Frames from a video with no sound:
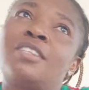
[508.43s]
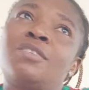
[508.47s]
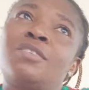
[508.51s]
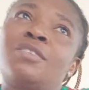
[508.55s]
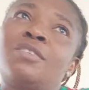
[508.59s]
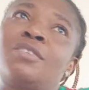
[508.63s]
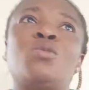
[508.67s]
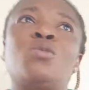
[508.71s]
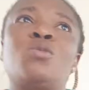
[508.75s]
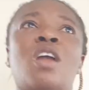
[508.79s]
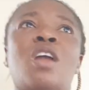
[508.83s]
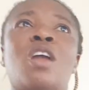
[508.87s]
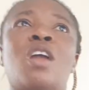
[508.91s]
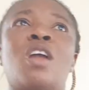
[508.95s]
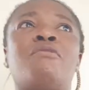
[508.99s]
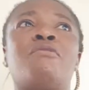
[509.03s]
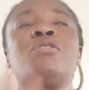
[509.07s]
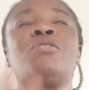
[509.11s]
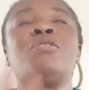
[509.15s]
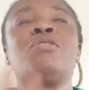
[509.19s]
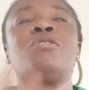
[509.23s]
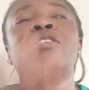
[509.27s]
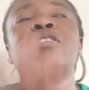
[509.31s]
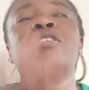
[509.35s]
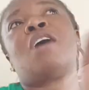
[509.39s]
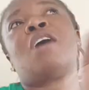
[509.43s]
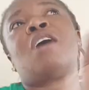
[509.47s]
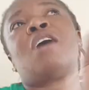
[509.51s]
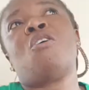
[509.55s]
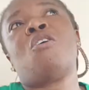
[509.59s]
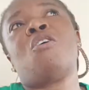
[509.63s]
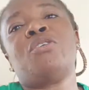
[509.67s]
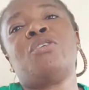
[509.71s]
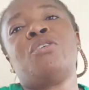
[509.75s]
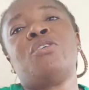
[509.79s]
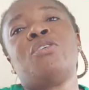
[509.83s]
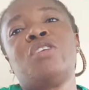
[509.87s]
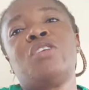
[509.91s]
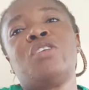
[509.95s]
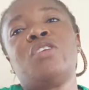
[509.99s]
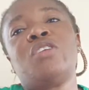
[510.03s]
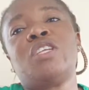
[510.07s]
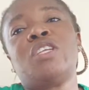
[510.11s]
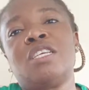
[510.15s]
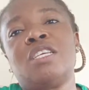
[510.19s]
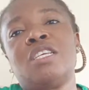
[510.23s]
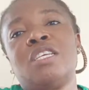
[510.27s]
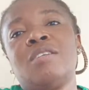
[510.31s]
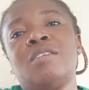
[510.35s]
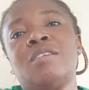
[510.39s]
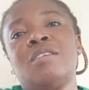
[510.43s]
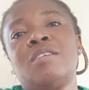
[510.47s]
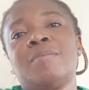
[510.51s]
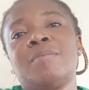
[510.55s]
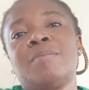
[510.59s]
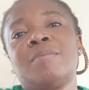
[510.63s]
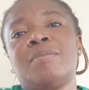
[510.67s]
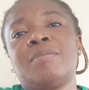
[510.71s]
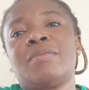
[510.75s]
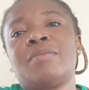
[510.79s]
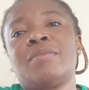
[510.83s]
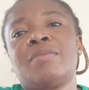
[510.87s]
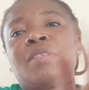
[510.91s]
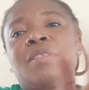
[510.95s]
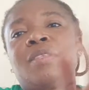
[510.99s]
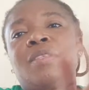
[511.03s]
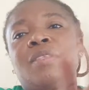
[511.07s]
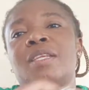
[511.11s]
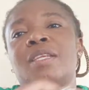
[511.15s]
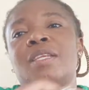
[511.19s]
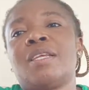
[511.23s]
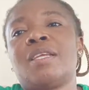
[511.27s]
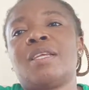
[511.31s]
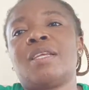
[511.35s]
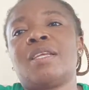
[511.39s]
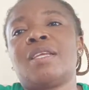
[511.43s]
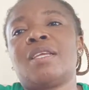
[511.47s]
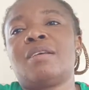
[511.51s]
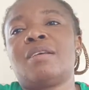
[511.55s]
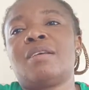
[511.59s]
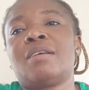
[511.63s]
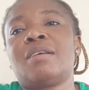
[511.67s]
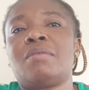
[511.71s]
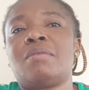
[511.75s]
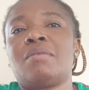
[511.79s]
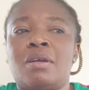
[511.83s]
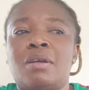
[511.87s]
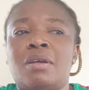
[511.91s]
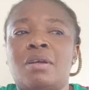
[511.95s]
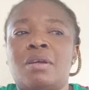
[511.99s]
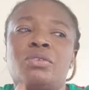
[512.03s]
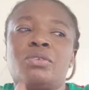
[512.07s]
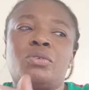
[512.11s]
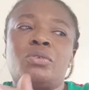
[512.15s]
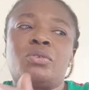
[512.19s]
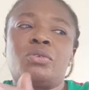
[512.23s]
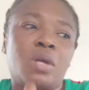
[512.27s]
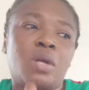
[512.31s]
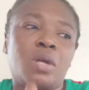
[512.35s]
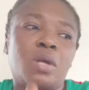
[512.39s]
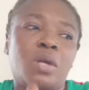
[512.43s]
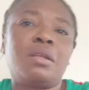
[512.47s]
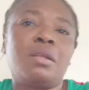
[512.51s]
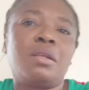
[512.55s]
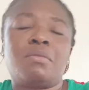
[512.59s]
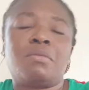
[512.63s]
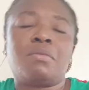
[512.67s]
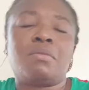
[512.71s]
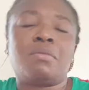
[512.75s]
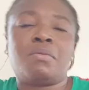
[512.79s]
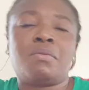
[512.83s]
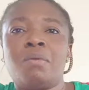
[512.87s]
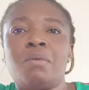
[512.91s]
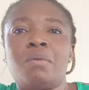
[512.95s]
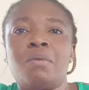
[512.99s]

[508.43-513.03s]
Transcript: would have wrote in a community, actually, well,